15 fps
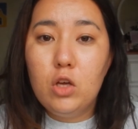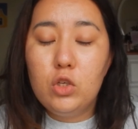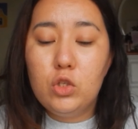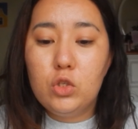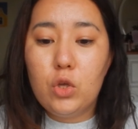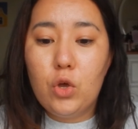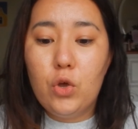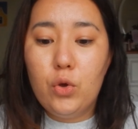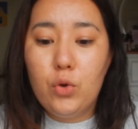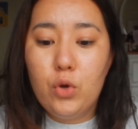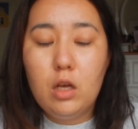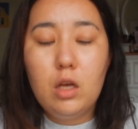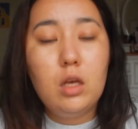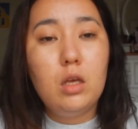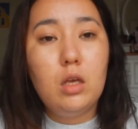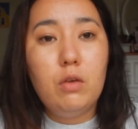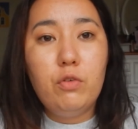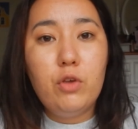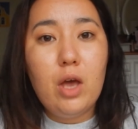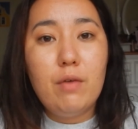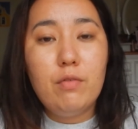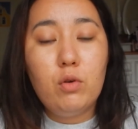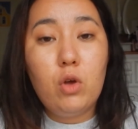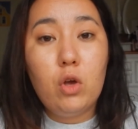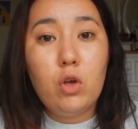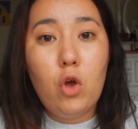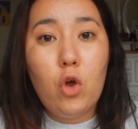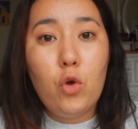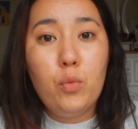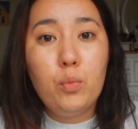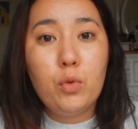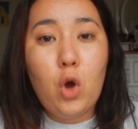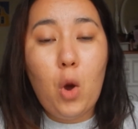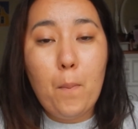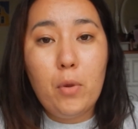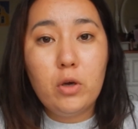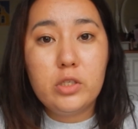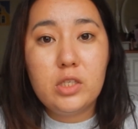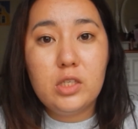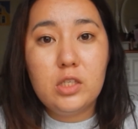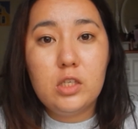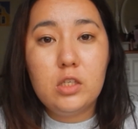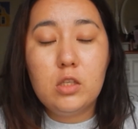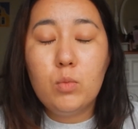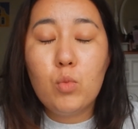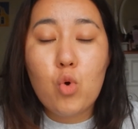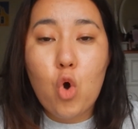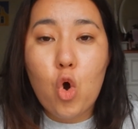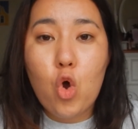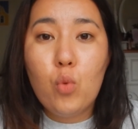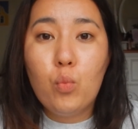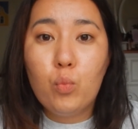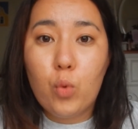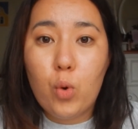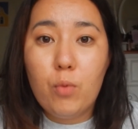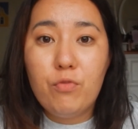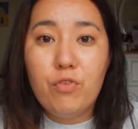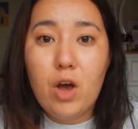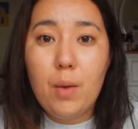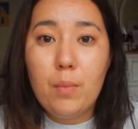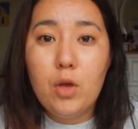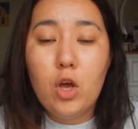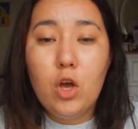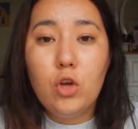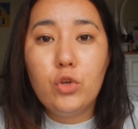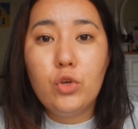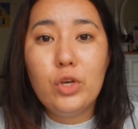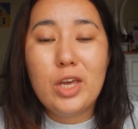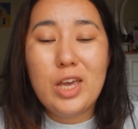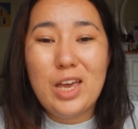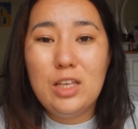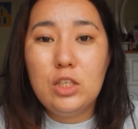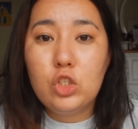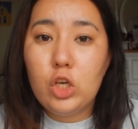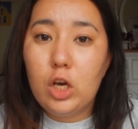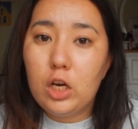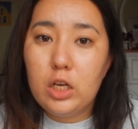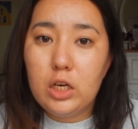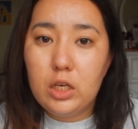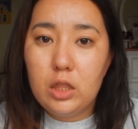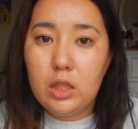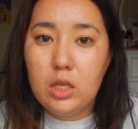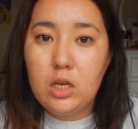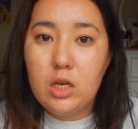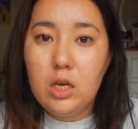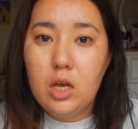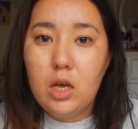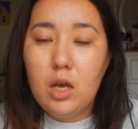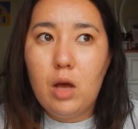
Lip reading: So if you have a home composting system or a home worm farm, you can chuck it in there.